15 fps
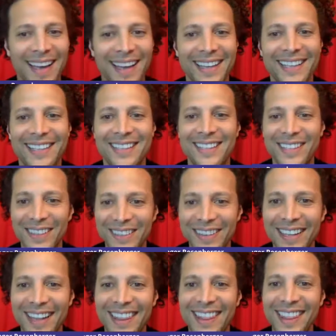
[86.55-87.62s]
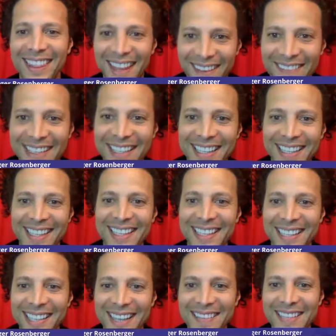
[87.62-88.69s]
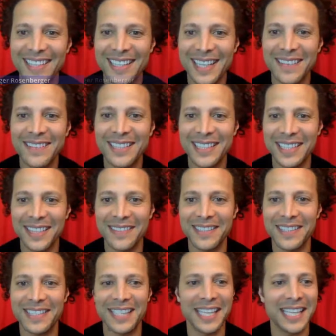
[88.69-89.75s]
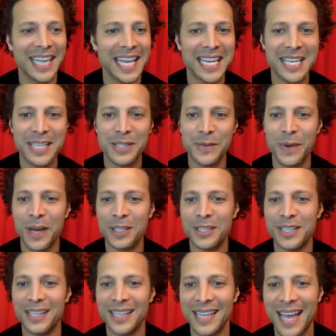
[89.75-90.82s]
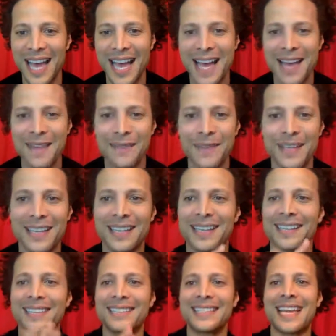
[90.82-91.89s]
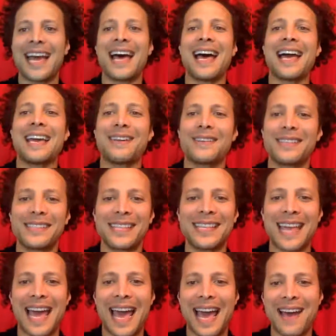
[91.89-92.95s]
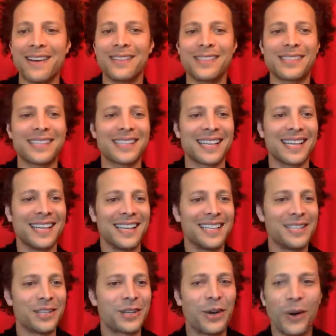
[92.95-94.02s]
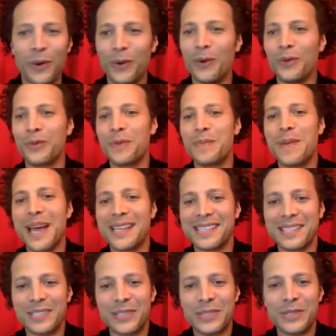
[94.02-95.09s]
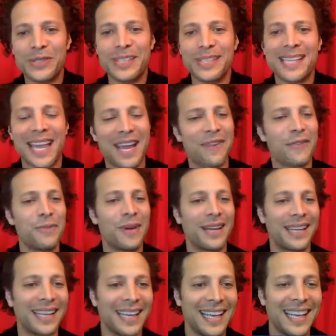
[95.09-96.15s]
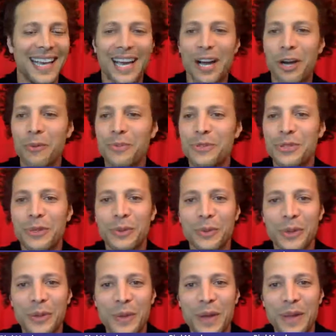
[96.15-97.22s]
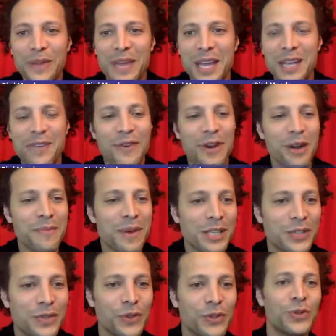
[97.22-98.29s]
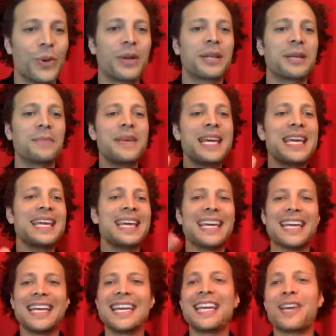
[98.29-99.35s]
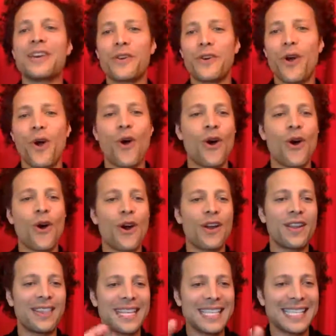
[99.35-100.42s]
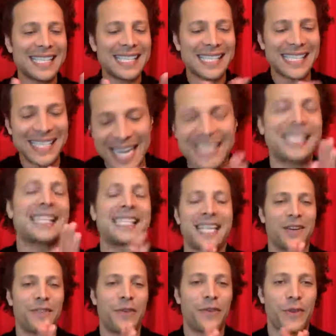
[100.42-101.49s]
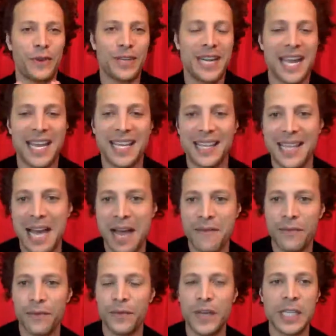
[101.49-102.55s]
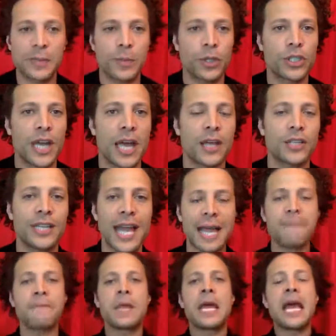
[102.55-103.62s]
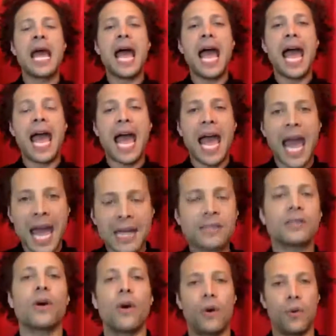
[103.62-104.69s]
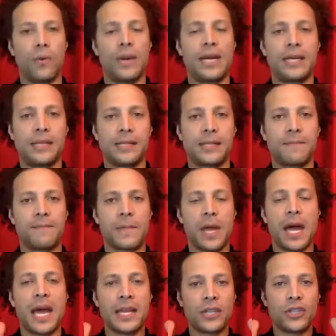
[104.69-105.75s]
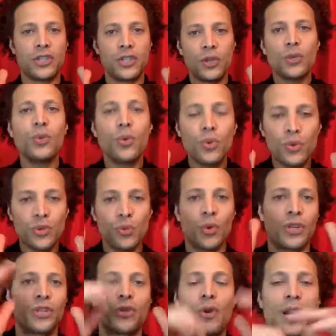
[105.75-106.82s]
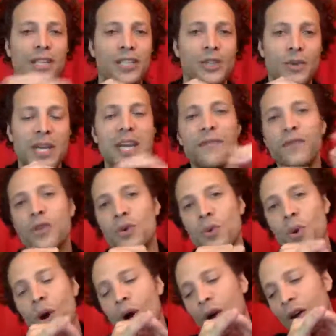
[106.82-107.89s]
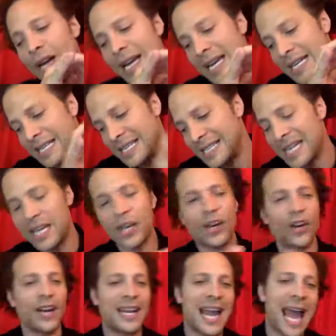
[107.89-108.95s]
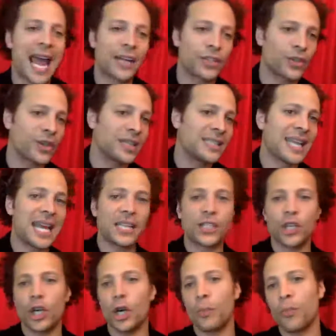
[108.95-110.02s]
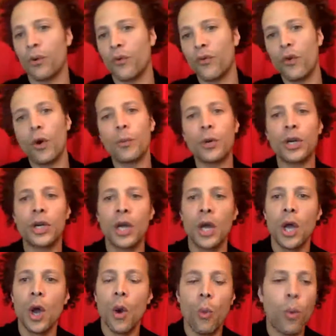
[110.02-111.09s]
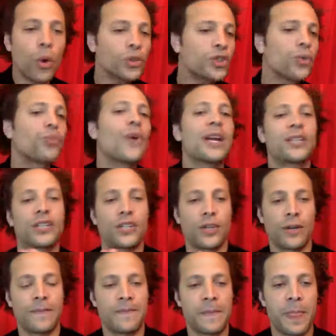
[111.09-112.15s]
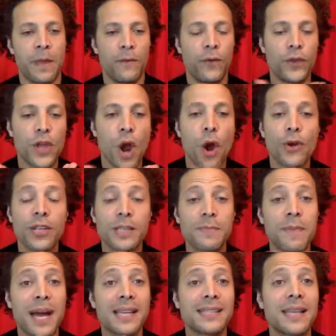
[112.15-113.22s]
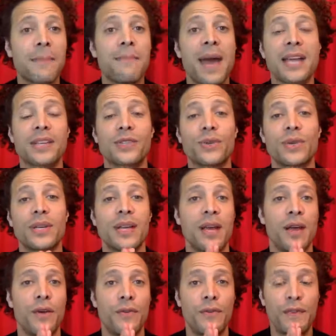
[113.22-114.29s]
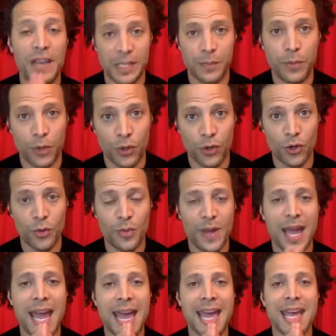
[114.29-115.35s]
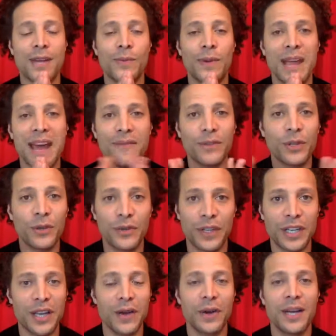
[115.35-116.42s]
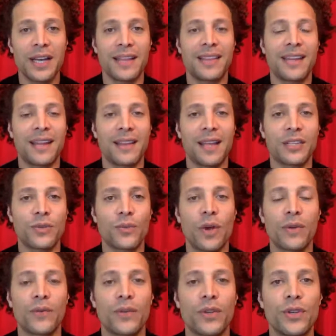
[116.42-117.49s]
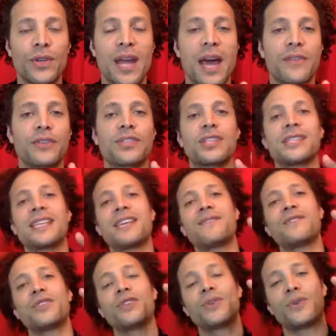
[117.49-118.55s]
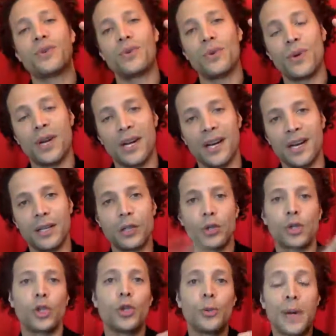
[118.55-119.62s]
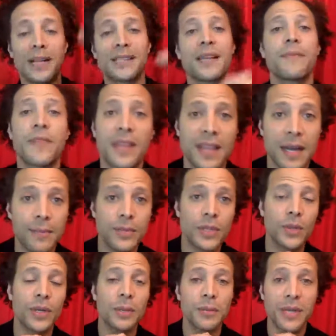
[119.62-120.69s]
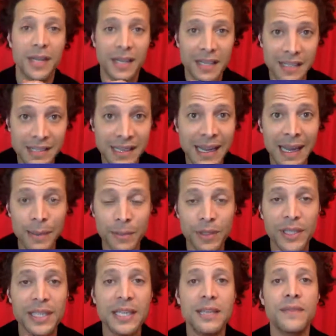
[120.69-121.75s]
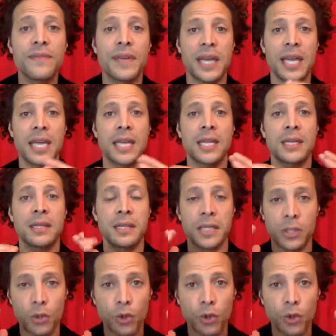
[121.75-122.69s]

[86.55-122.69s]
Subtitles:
How you doing? I love it. Love it, love it, love it. Elena is watching live here. Ty is in the house. Nicole from Massachusetts. Hey, everybody. I hope you're doing really well. Thank you very much for joining me here on the day 16 of the 30-day live Facebook challenge. Hey, as always, I do want to direct you, if you are a singer, an actor, a dancer, a performer, won't you register for the Artist Mindset Mastery Facebook group? And we have a little video that I'd like to run for you now that just gives you a little clue about something that I'm doing, because I believe in this